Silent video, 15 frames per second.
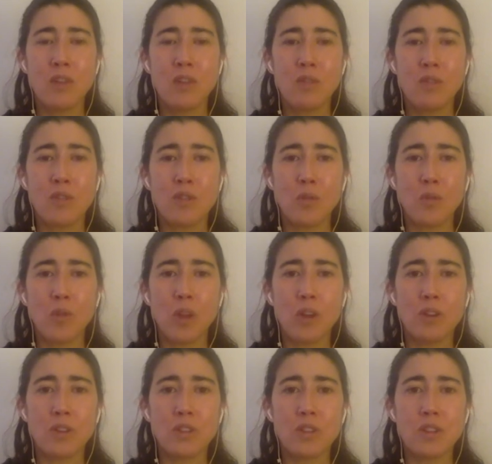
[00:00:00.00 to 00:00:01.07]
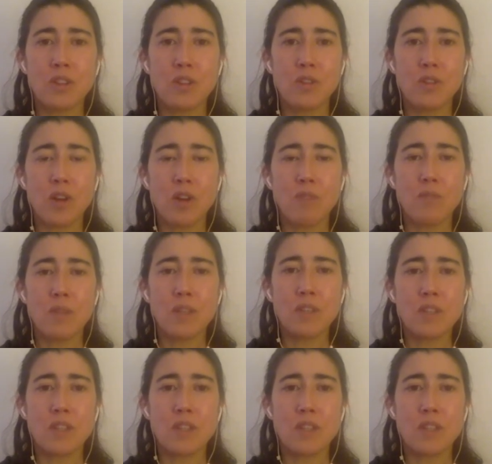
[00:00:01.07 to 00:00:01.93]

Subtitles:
with your awareness in your armpits.